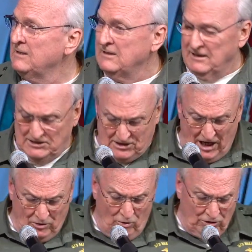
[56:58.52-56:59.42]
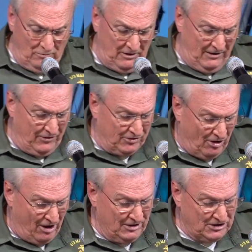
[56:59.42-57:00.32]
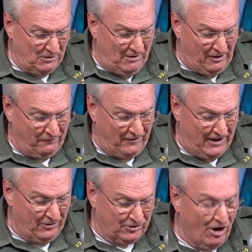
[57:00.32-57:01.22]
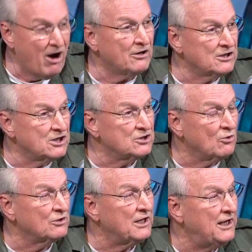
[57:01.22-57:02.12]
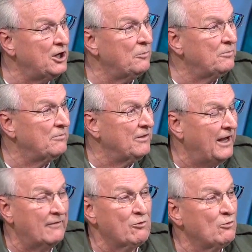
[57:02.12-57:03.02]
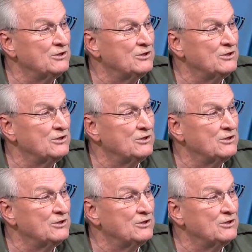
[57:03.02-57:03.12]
It's not going to be in the darkness. As a matter of fact, the darkness is going to help everyone